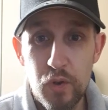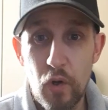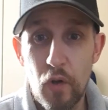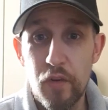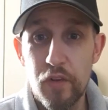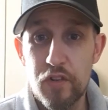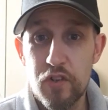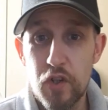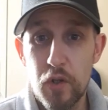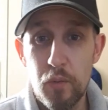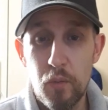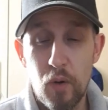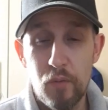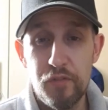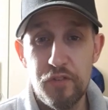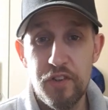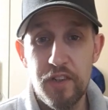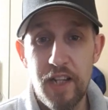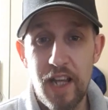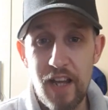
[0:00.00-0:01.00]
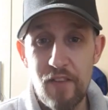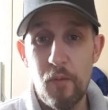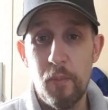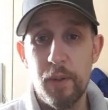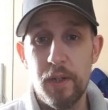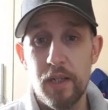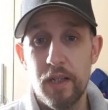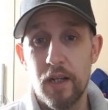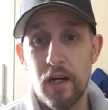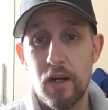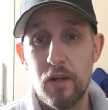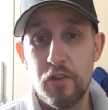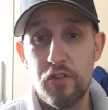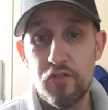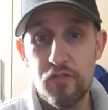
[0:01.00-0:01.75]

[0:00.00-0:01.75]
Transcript: got the two, obviously, that everybody knows,